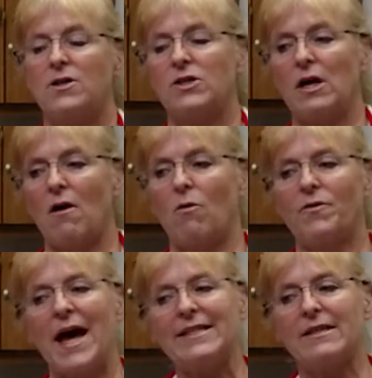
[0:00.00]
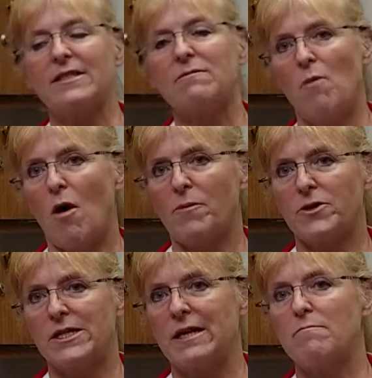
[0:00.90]
So that's a small
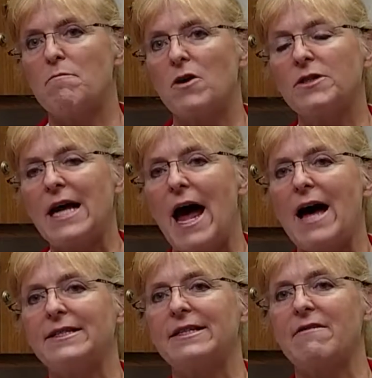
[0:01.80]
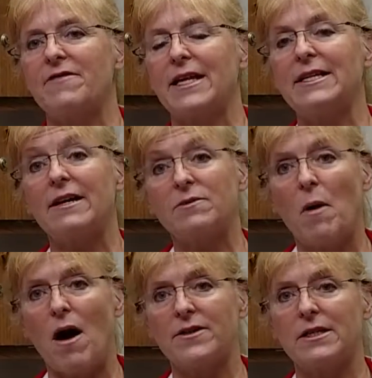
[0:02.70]
percent. Most cats, if they
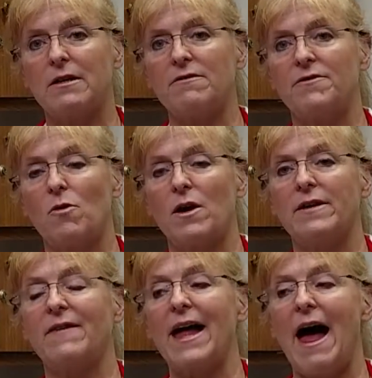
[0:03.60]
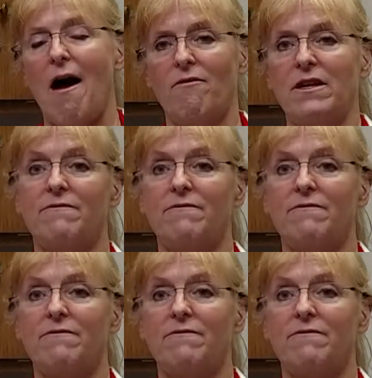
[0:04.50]
test positive for it, they have it.